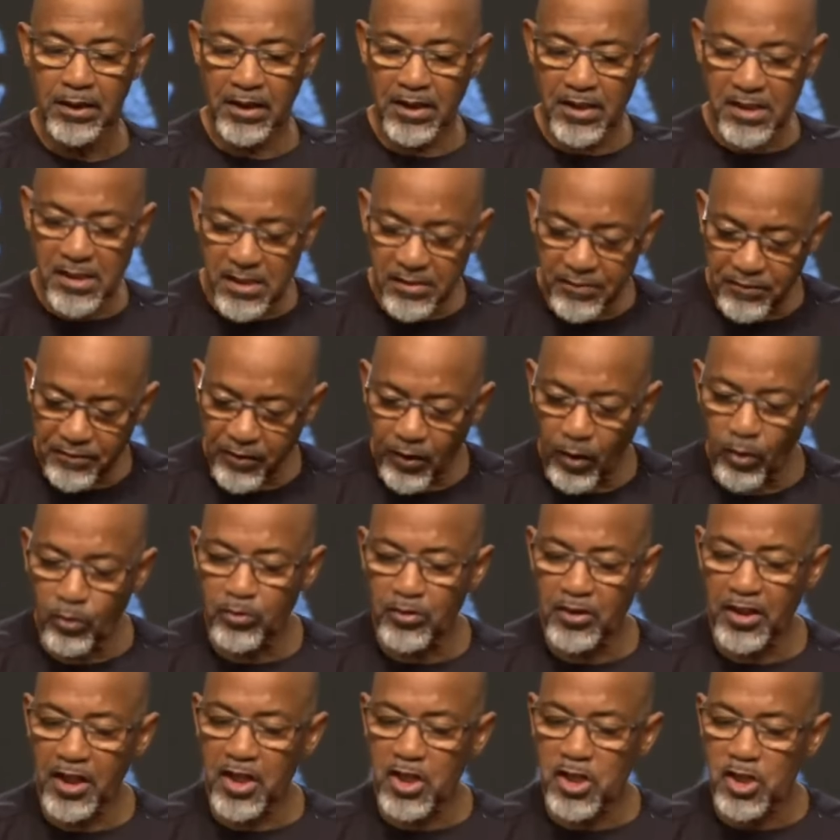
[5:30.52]
is the
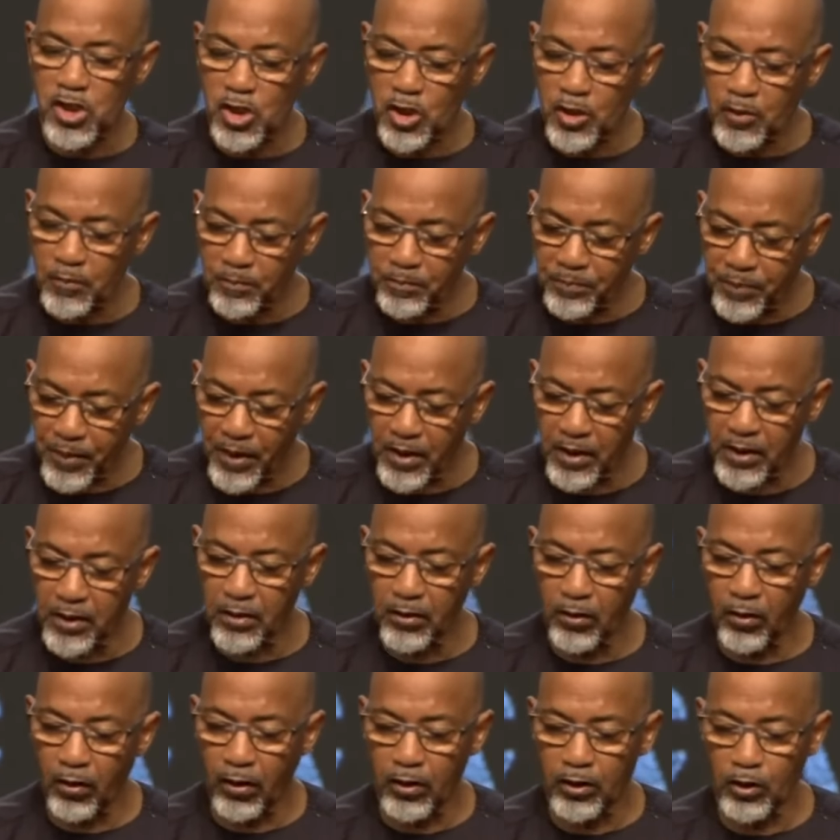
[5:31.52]
foundation
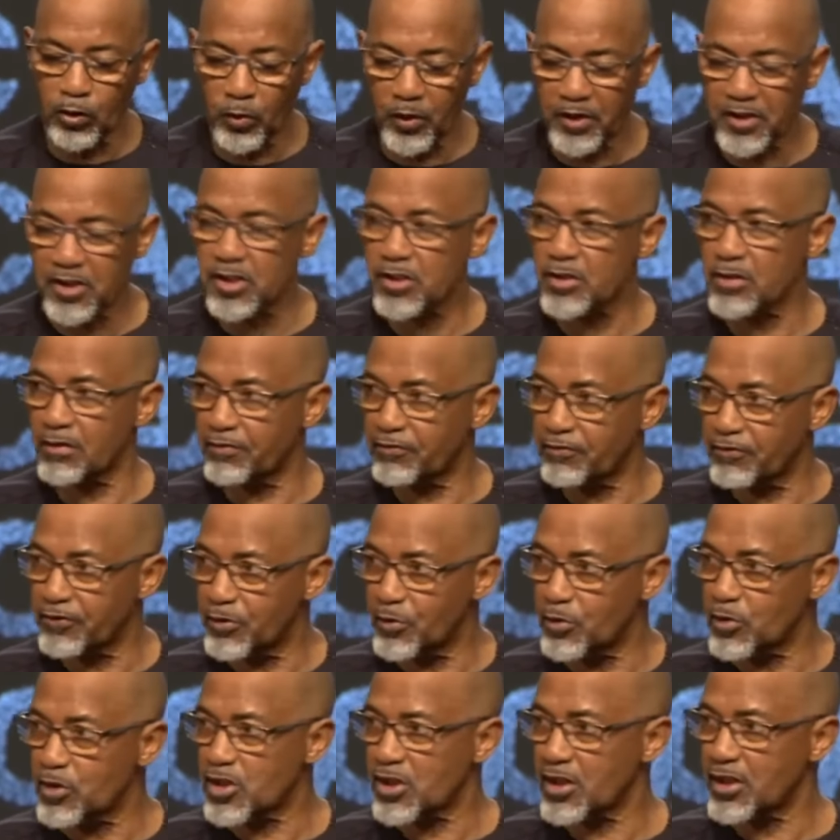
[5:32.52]
pillar on which the
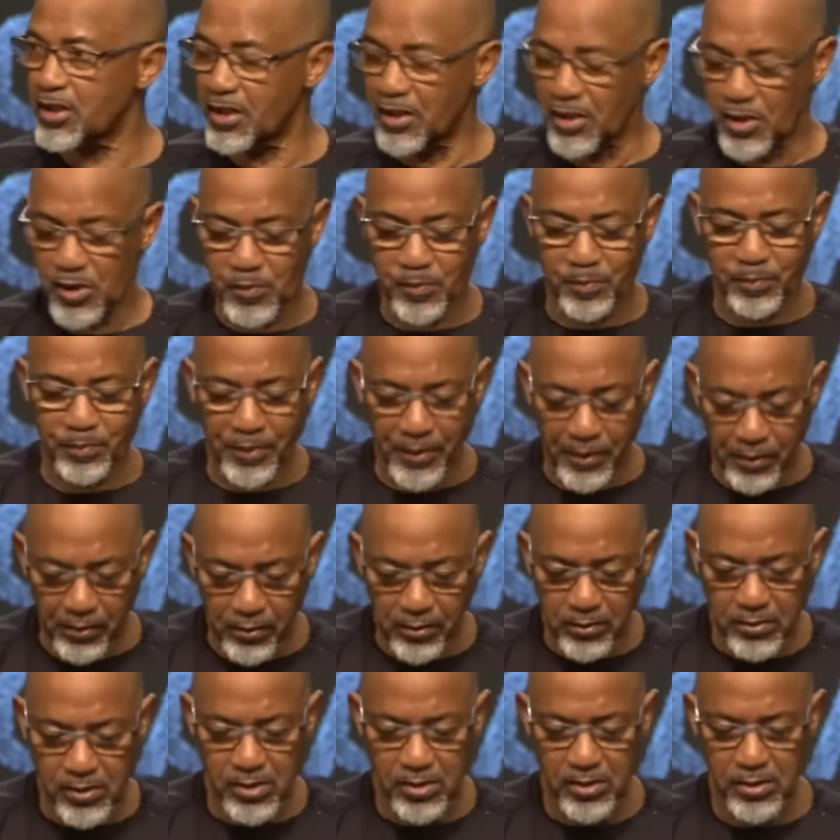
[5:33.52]
future is
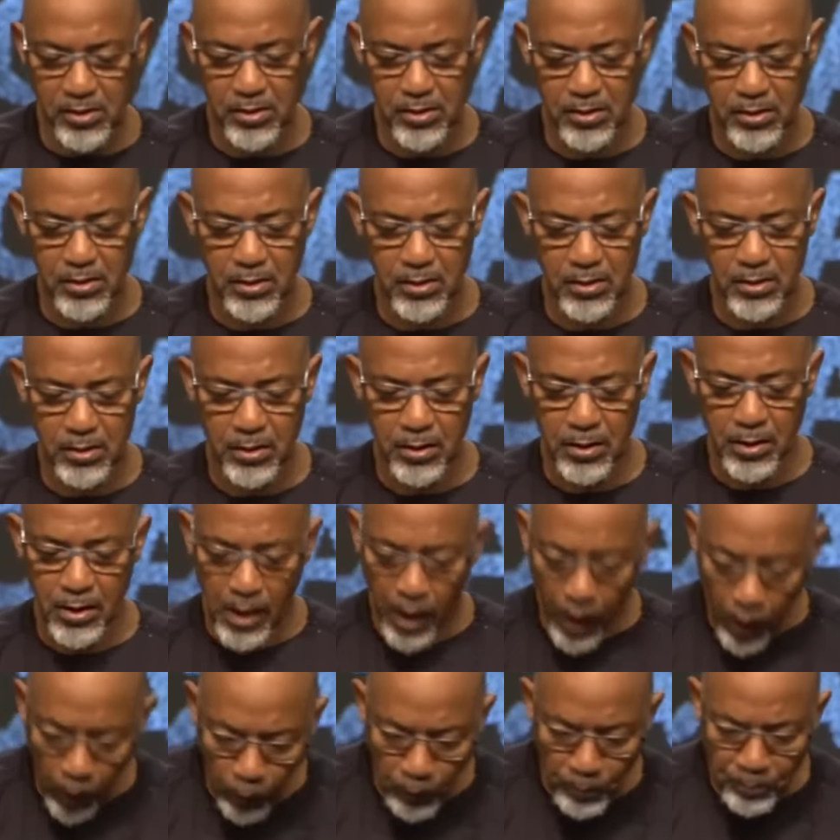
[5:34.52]
built.
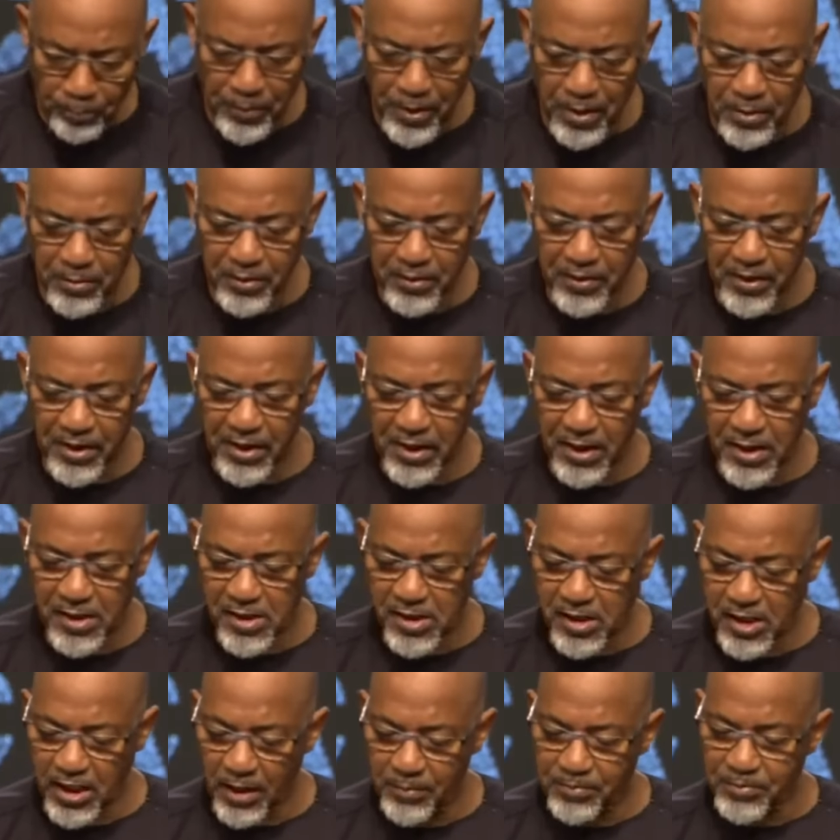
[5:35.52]
Our memory
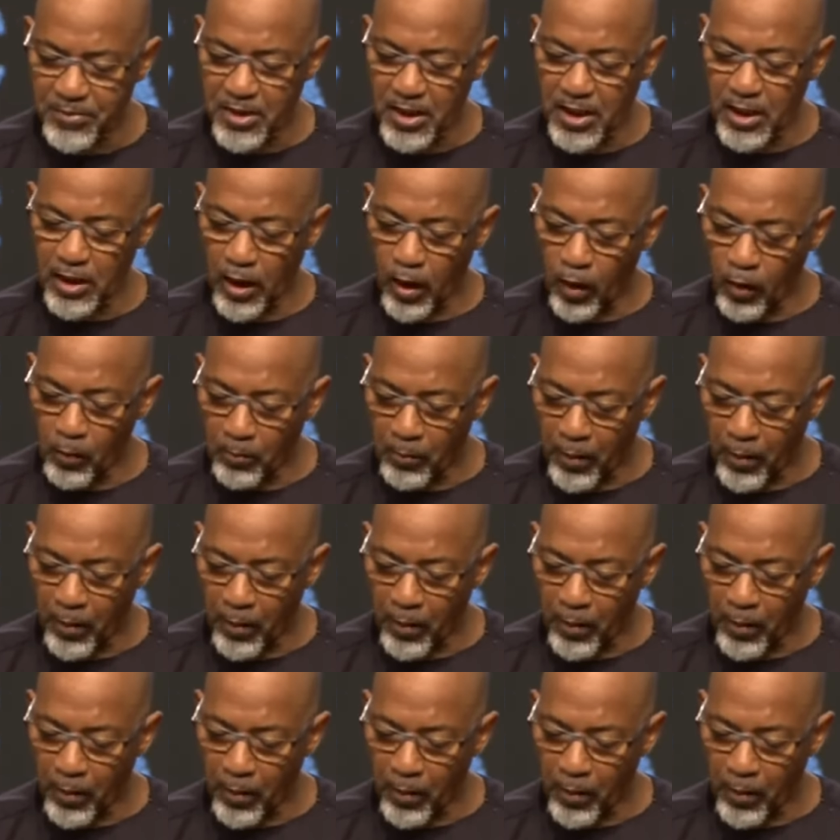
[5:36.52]
is kept in our